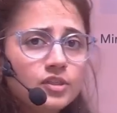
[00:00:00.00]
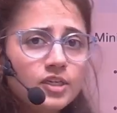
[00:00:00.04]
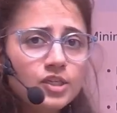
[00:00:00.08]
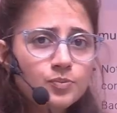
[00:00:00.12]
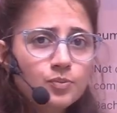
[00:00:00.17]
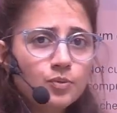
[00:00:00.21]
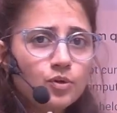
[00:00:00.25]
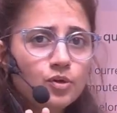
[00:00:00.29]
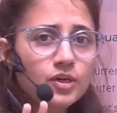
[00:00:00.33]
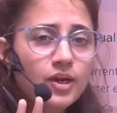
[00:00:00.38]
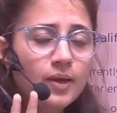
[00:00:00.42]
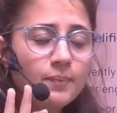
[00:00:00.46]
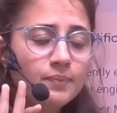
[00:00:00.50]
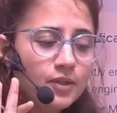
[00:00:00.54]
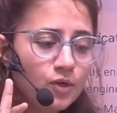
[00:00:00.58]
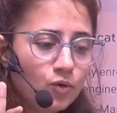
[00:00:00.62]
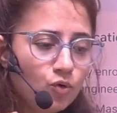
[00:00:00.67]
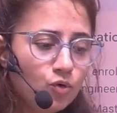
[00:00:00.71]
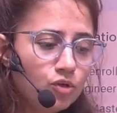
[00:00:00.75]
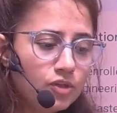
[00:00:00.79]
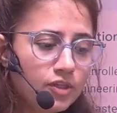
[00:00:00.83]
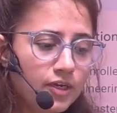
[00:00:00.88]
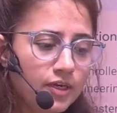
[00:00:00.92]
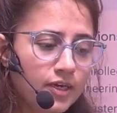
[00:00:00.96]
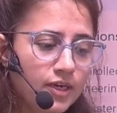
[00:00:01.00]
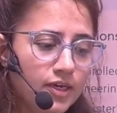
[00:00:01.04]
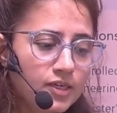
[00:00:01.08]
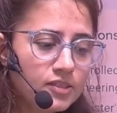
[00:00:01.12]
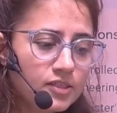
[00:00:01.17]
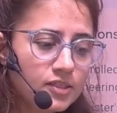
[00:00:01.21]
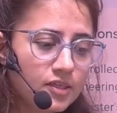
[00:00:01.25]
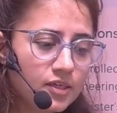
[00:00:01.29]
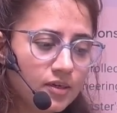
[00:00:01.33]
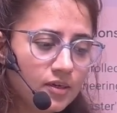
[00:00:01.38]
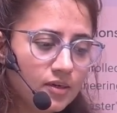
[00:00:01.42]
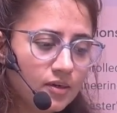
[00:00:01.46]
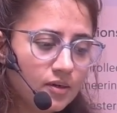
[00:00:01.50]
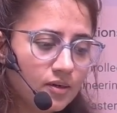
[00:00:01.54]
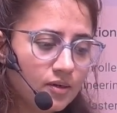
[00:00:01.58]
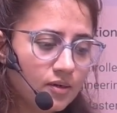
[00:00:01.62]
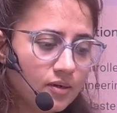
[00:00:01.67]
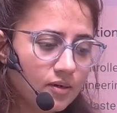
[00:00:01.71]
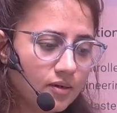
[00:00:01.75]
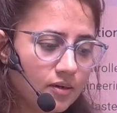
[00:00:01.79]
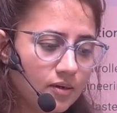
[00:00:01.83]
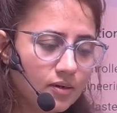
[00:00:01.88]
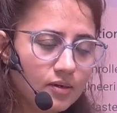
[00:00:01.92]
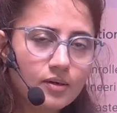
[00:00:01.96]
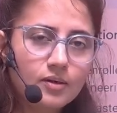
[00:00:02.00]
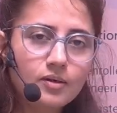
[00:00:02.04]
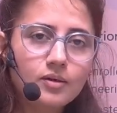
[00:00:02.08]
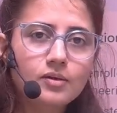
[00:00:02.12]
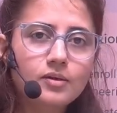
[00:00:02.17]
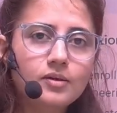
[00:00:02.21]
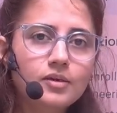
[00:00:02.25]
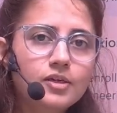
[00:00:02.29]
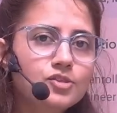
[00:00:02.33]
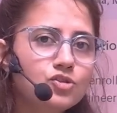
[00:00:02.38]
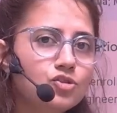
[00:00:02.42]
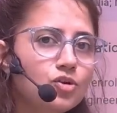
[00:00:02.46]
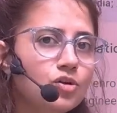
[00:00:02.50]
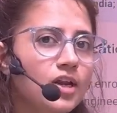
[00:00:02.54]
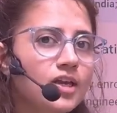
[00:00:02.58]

this program, the good thing is, it's